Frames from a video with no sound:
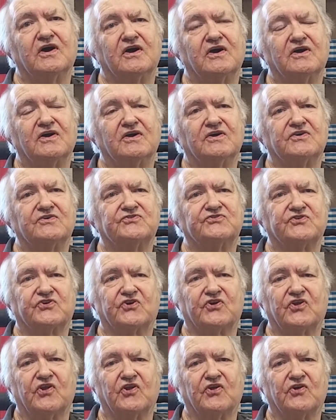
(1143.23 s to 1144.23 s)
as a
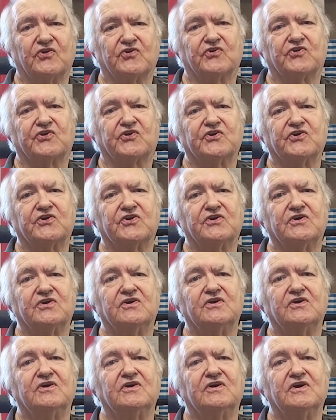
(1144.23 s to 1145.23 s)
clerk
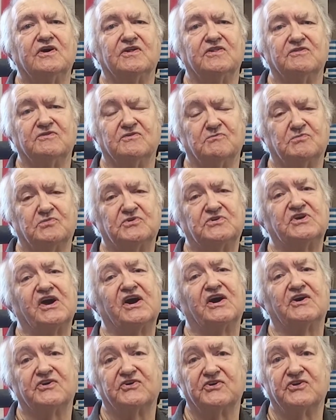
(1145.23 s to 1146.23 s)
in
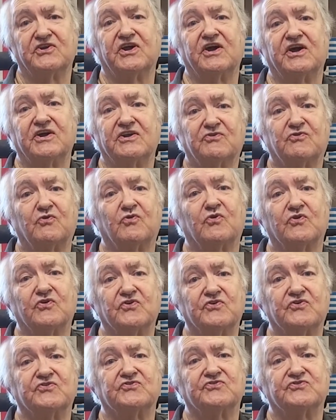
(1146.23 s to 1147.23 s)
battalion
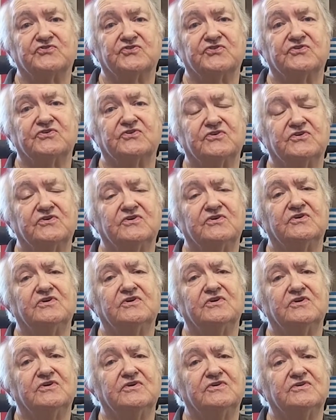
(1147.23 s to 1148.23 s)
headquarters.
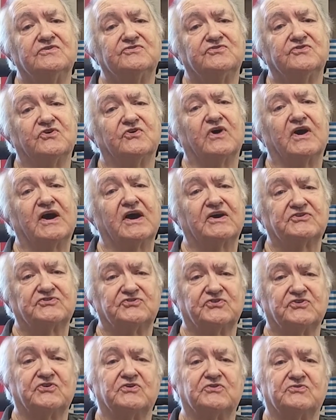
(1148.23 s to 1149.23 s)
So
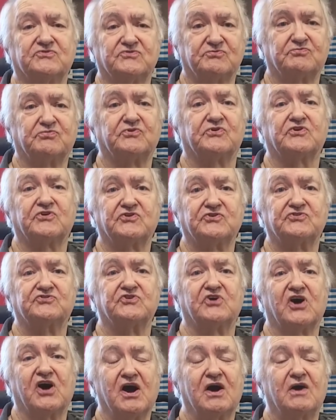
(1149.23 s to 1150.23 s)
actually it was a pretty good
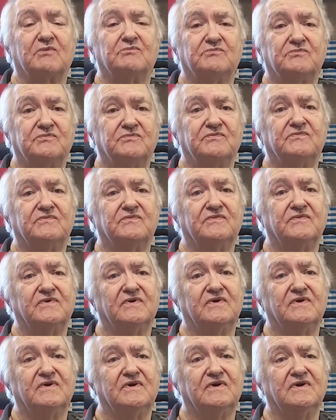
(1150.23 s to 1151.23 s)
job.
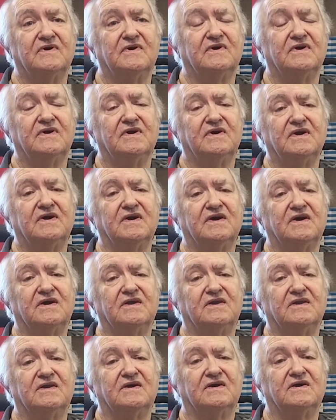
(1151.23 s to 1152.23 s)

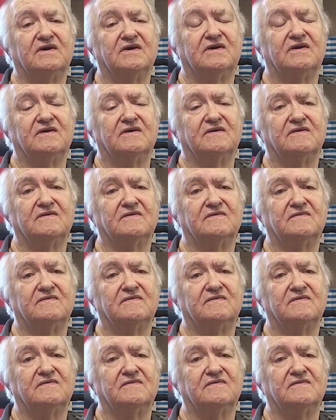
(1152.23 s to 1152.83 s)
And uh,